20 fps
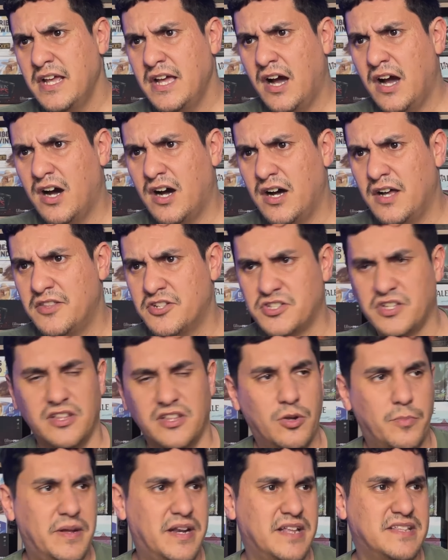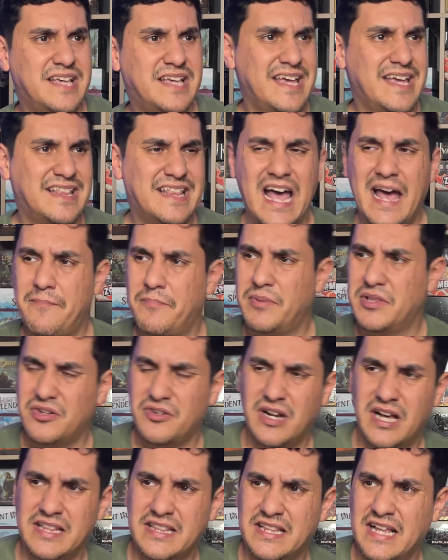Uh, there's a little bit of take that, but they're
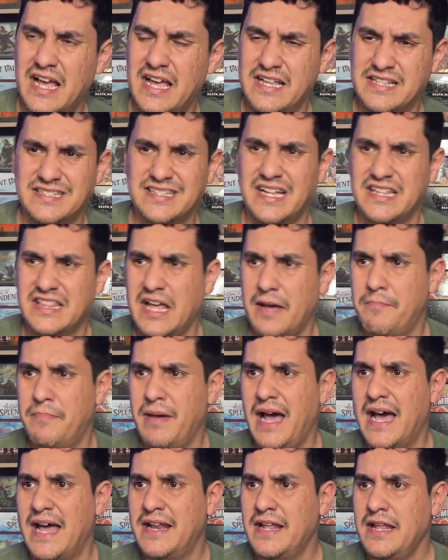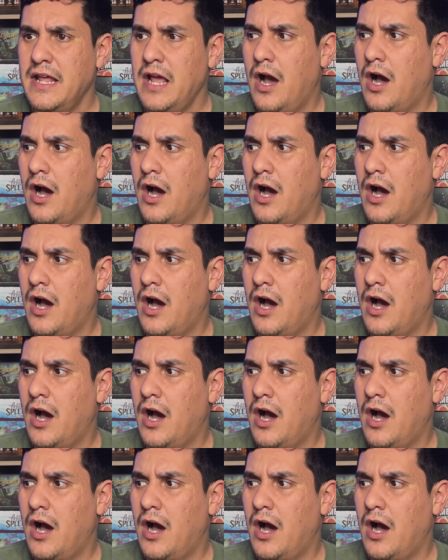not that. It's not that bad.